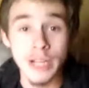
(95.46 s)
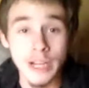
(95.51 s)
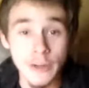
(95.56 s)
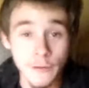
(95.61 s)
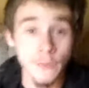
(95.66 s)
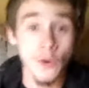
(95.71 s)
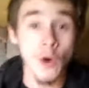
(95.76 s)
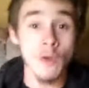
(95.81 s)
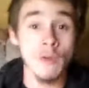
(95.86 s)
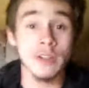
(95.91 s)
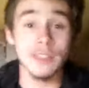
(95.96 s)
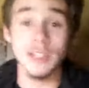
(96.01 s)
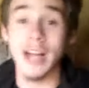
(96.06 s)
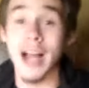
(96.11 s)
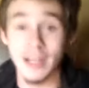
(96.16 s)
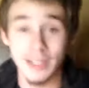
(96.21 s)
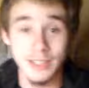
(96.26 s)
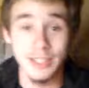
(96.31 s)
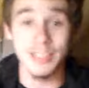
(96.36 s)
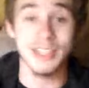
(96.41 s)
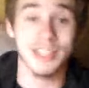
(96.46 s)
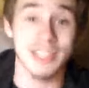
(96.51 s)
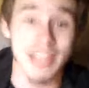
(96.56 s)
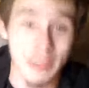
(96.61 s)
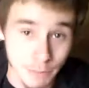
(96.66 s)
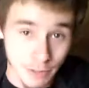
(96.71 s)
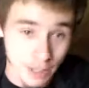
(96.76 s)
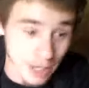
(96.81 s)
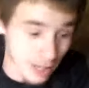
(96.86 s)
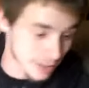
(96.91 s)
need for a doctor's
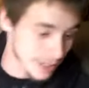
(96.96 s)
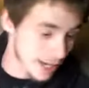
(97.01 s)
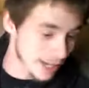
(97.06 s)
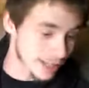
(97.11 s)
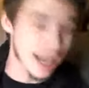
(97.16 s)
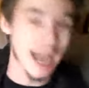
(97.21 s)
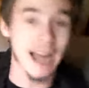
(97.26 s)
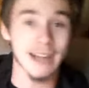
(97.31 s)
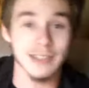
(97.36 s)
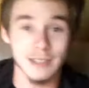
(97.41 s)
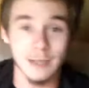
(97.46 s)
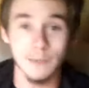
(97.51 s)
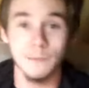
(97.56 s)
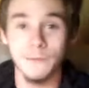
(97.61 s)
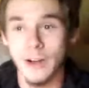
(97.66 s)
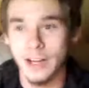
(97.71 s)
slip, cause I got some